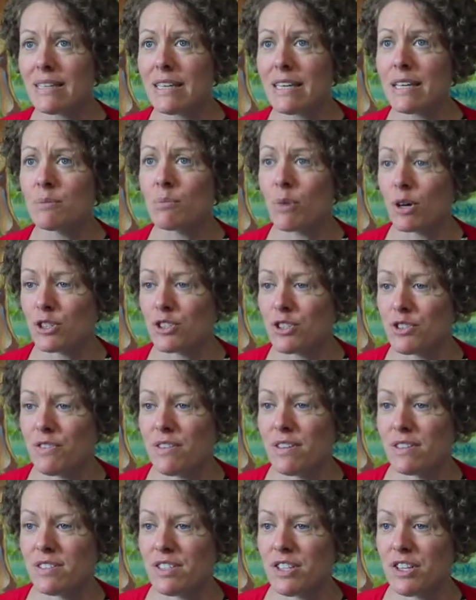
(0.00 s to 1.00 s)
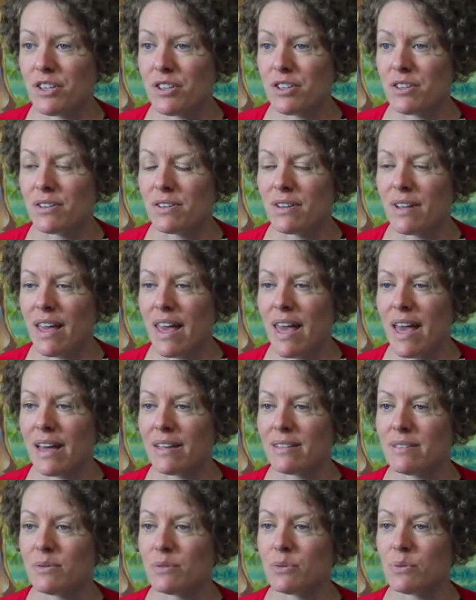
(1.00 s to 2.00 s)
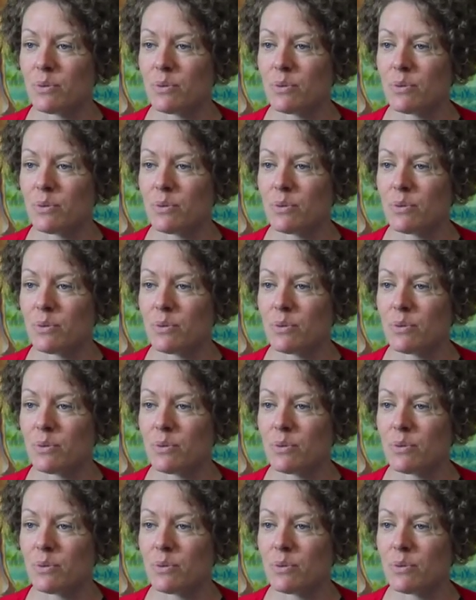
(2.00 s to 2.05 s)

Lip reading: in March of this year and